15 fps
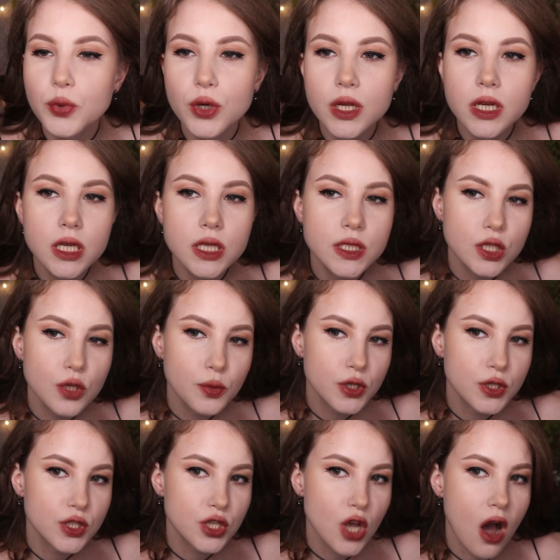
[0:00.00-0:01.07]
pretty, super
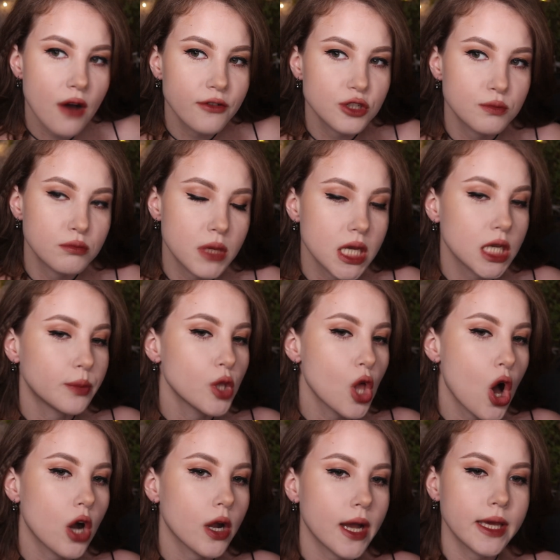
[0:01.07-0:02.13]
soft makeup
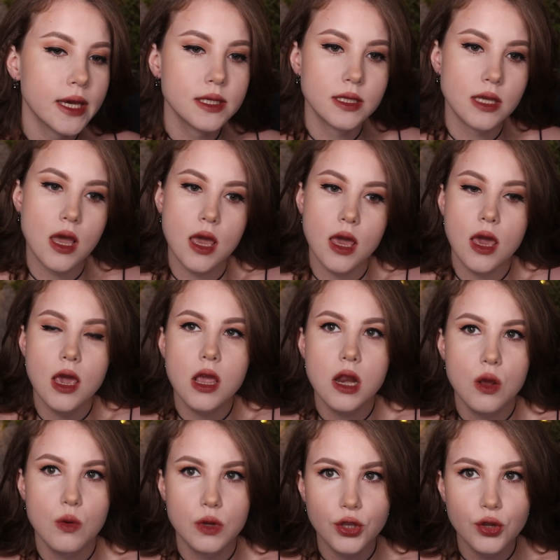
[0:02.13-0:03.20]
look. I guess
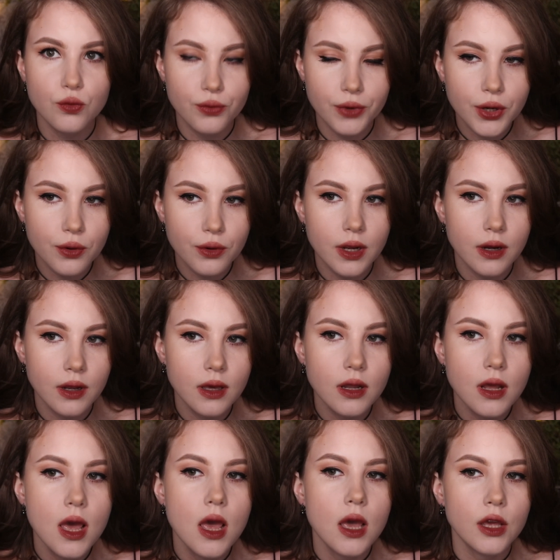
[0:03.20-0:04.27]
anyone can recreate it.
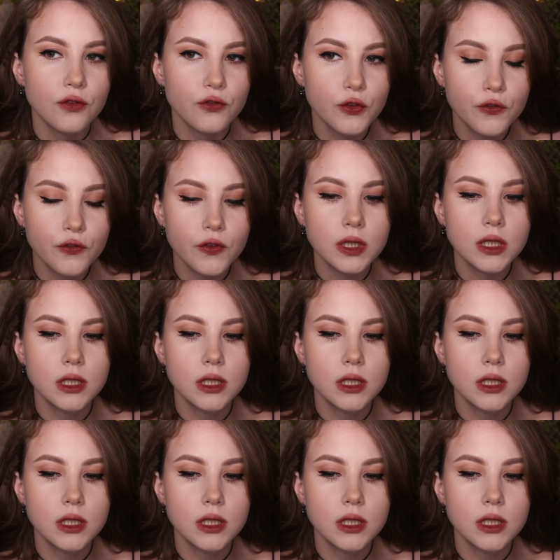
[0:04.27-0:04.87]
If you feel